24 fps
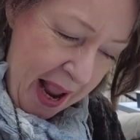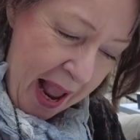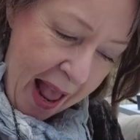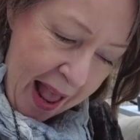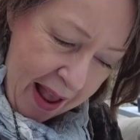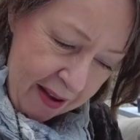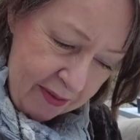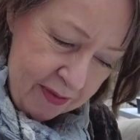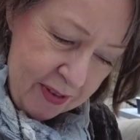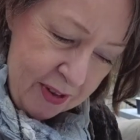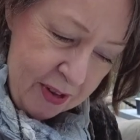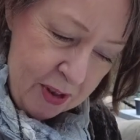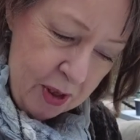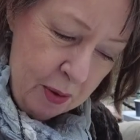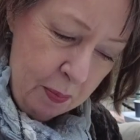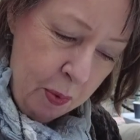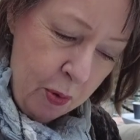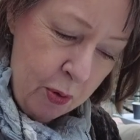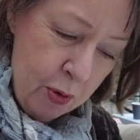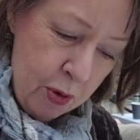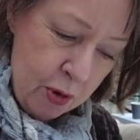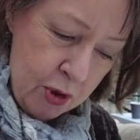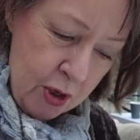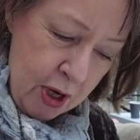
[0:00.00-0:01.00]
We have. There's a
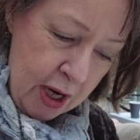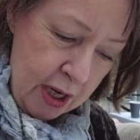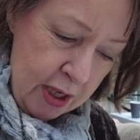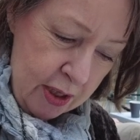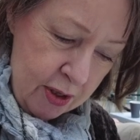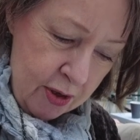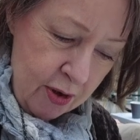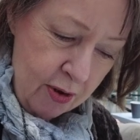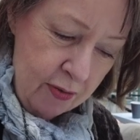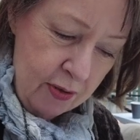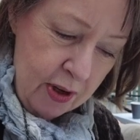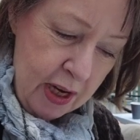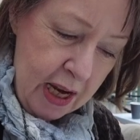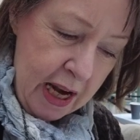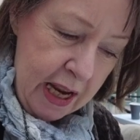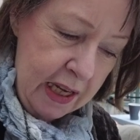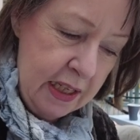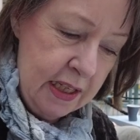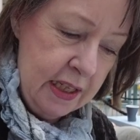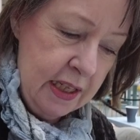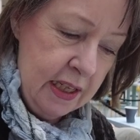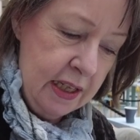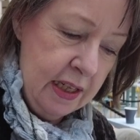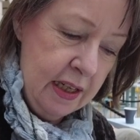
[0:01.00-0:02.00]
portrait of a
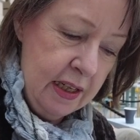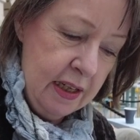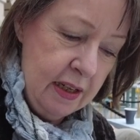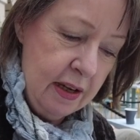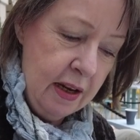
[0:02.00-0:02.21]
lady